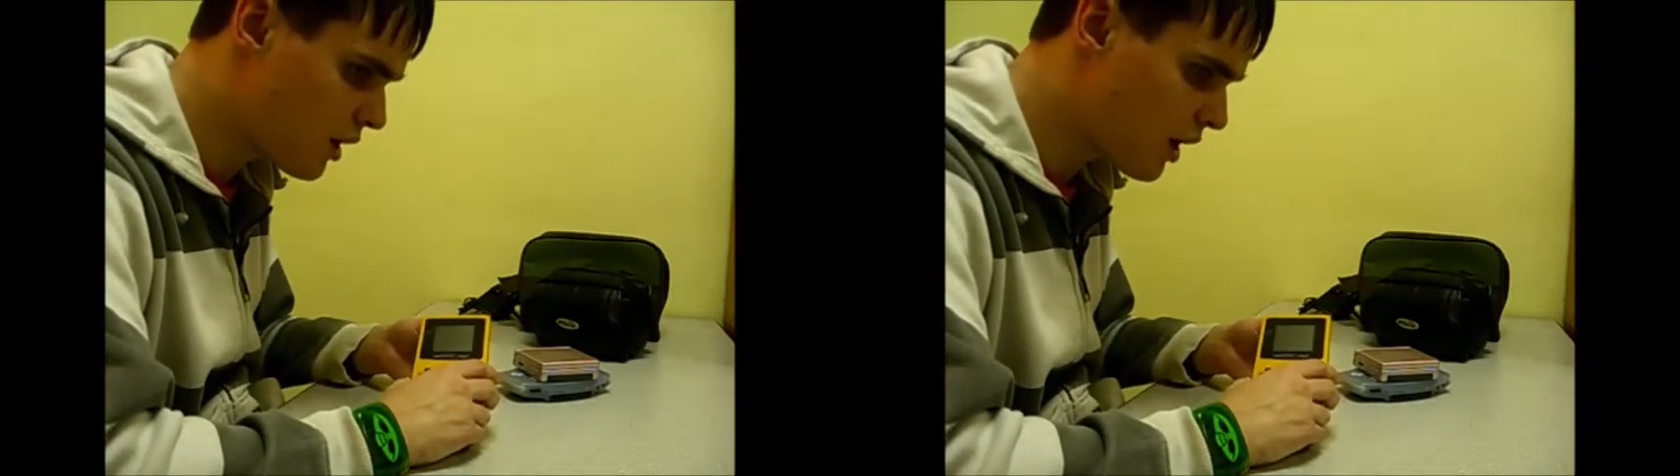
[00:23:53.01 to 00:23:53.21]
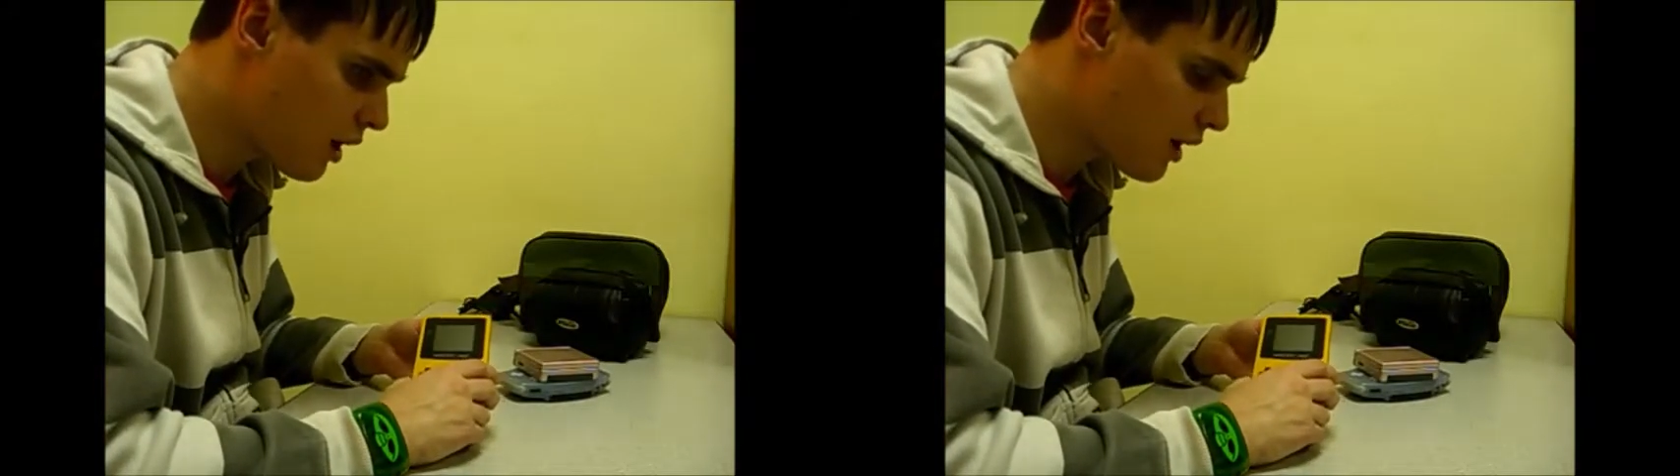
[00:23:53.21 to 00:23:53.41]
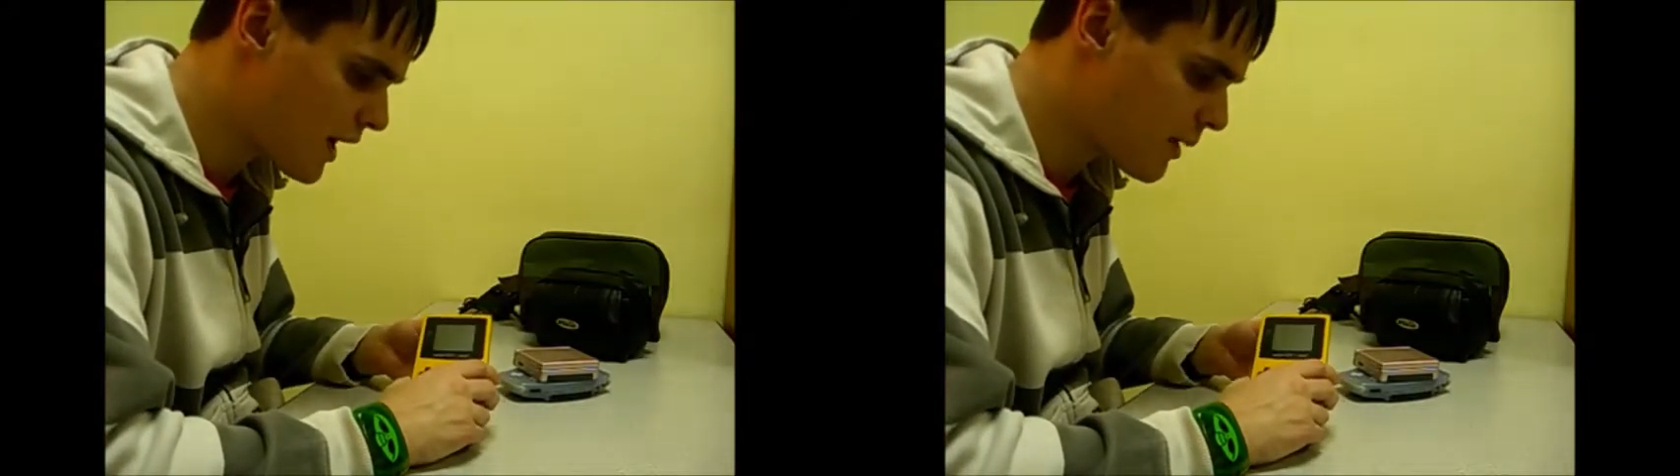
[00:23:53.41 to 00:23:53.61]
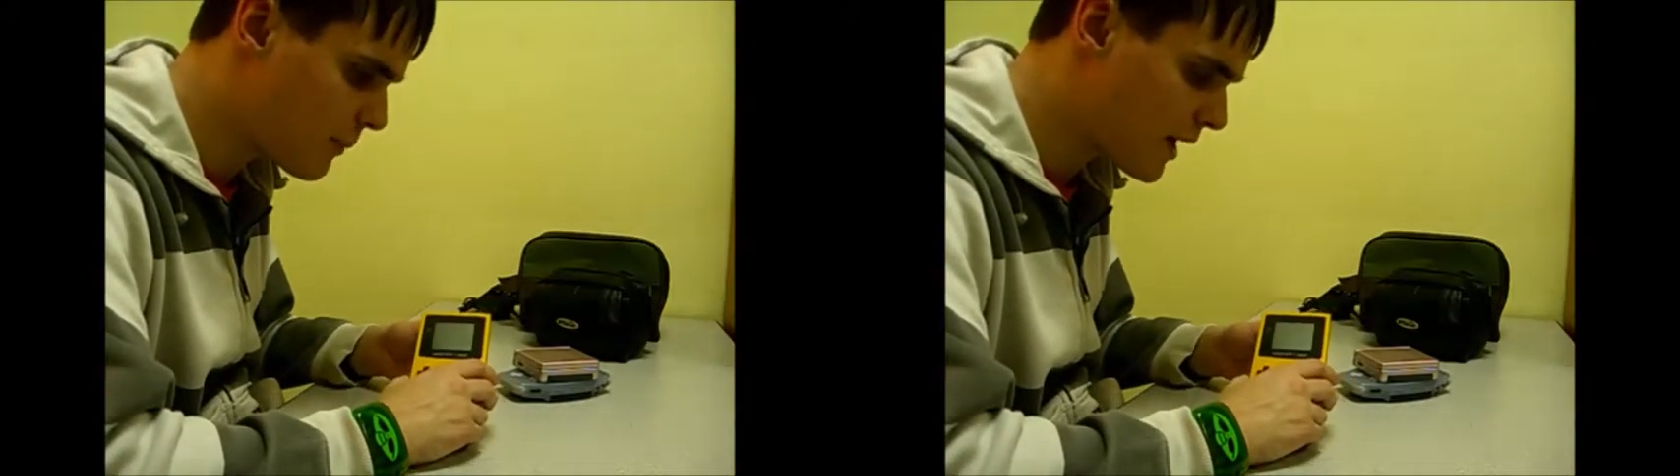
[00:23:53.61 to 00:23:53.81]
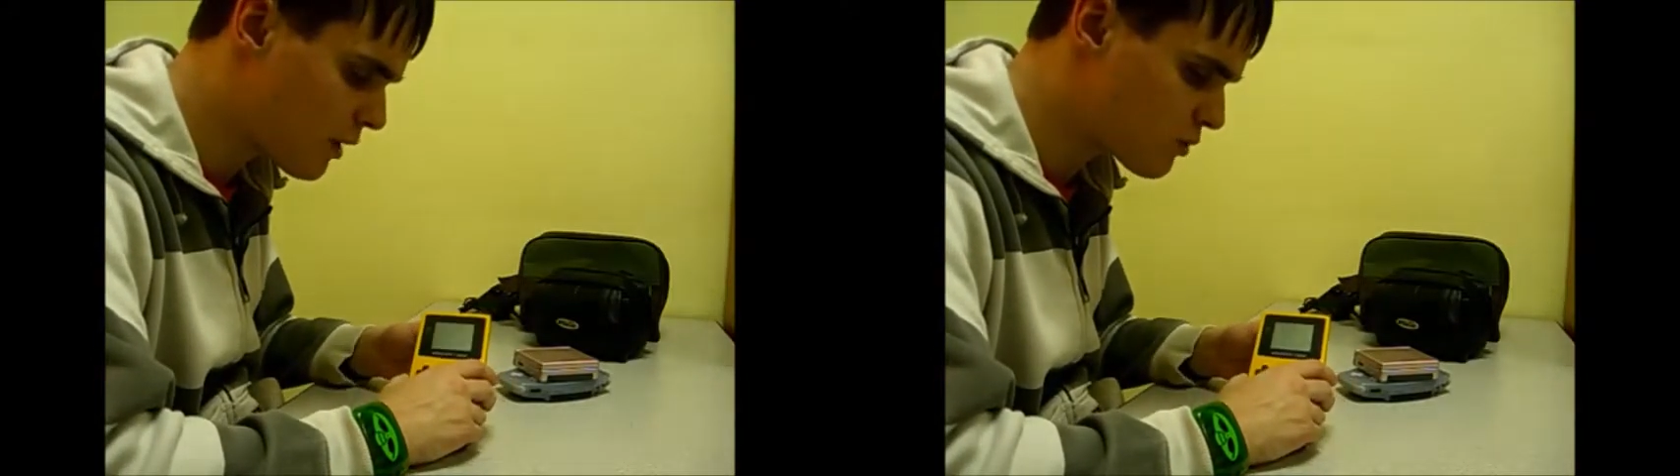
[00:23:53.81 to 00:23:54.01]

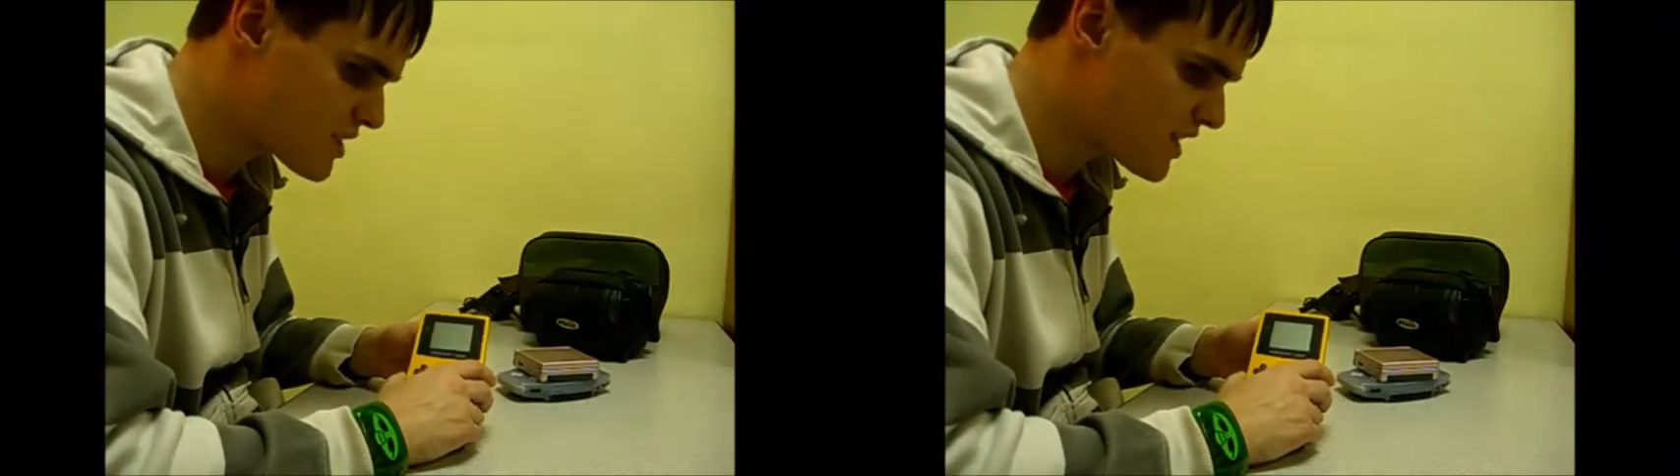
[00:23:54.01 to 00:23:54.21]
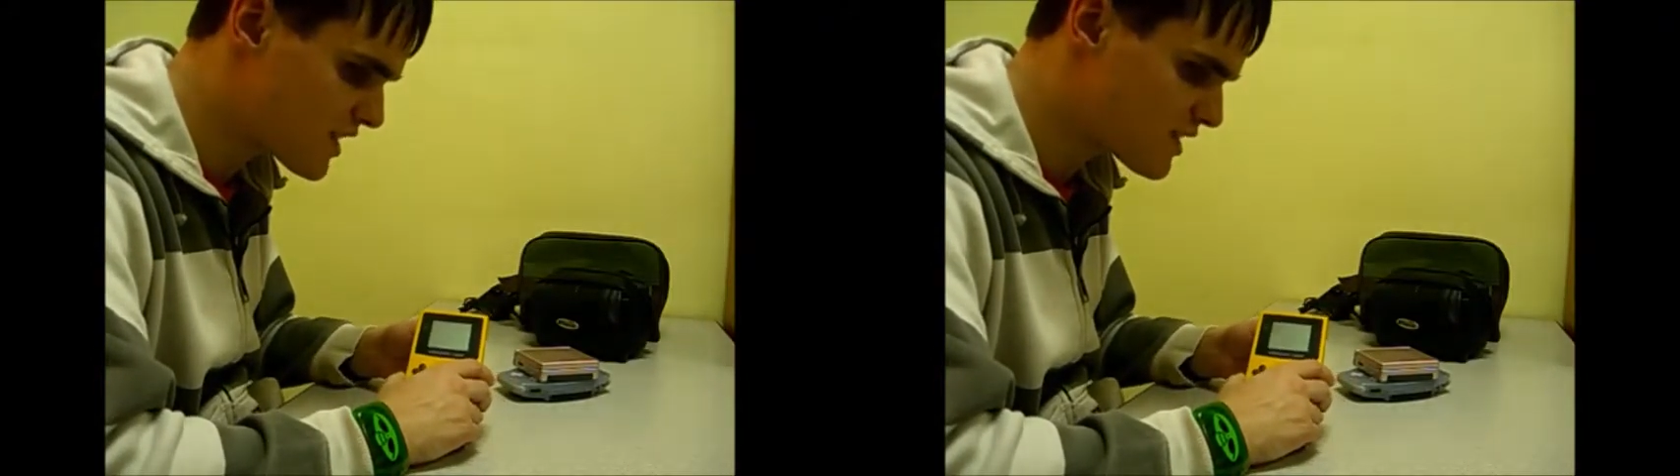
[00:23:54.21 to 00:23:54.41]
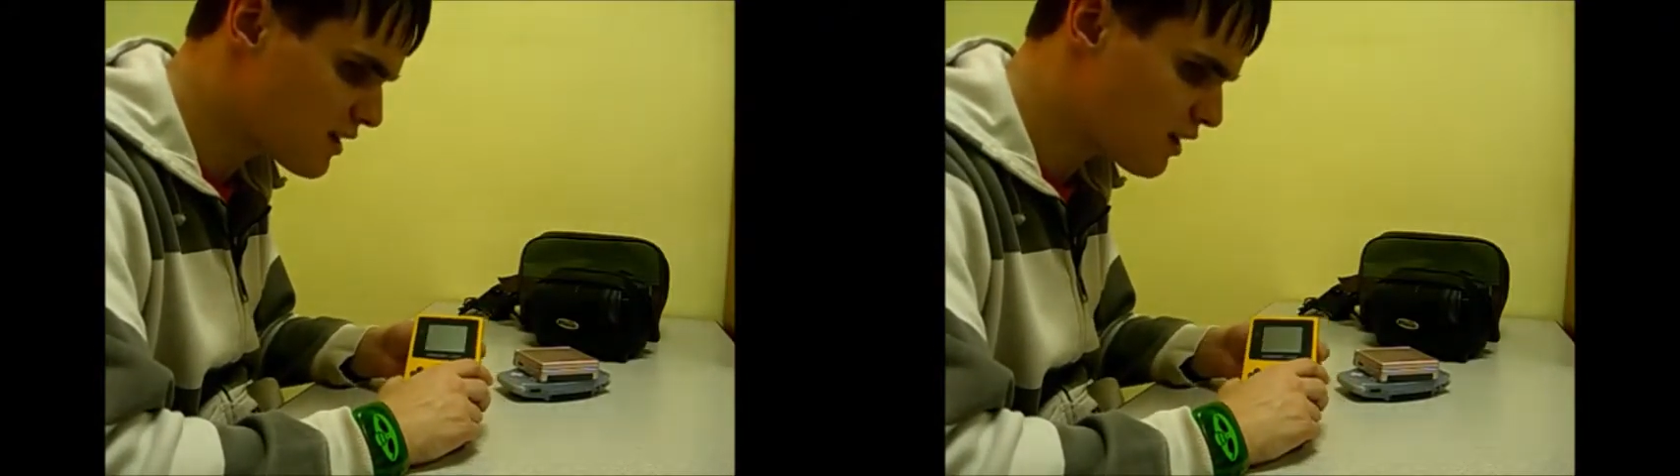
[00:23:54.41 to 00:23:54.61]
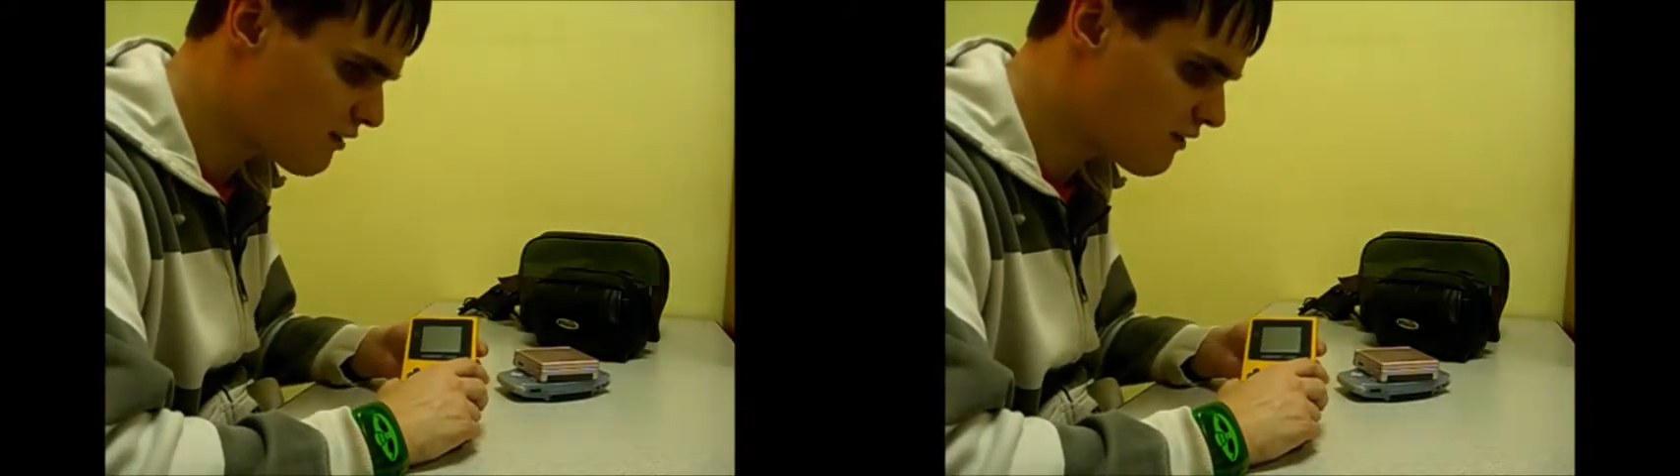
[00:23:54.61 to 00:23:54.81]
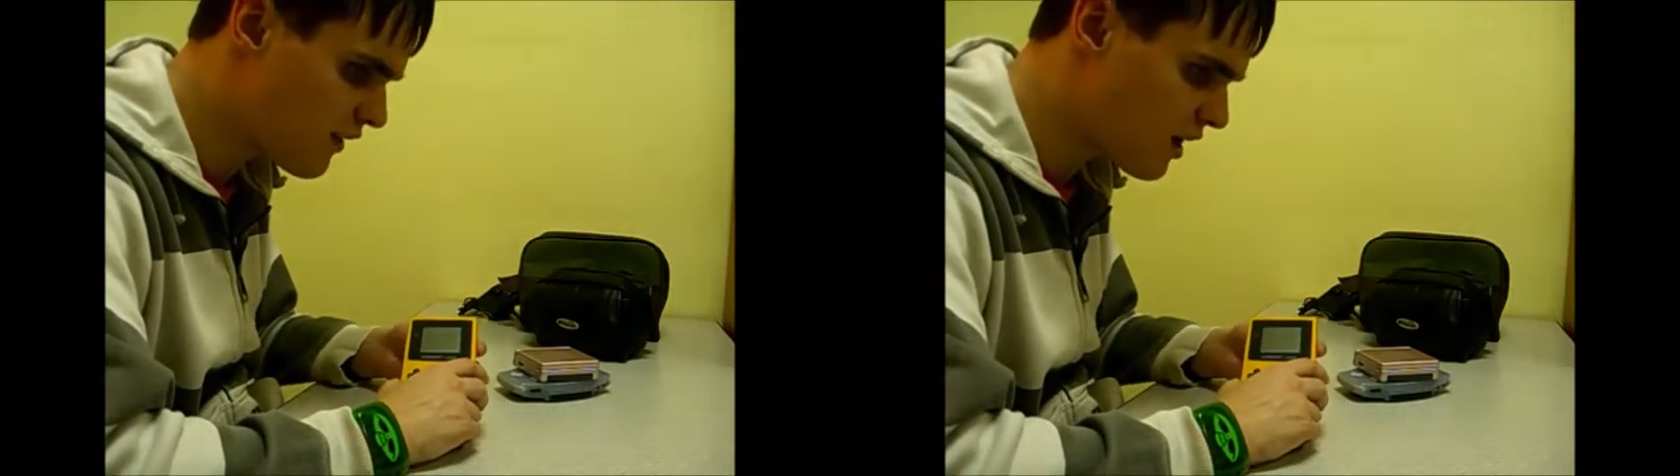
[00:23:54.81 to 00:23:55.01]

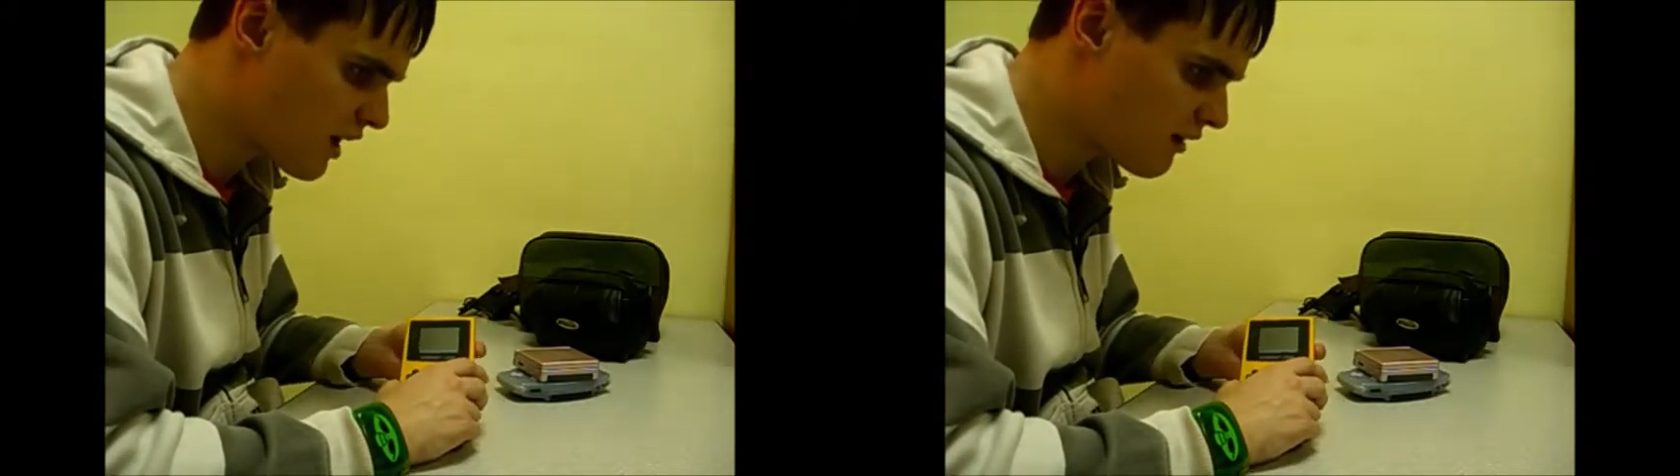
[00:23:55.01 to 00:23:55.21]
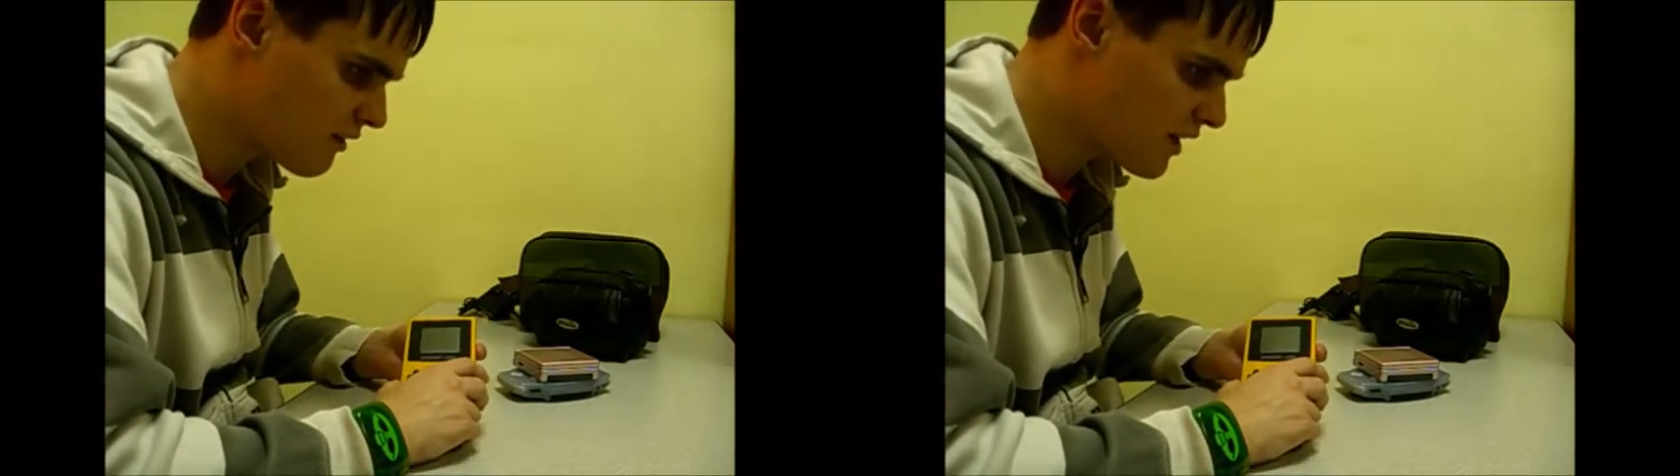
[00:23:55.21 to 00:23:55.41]
RML695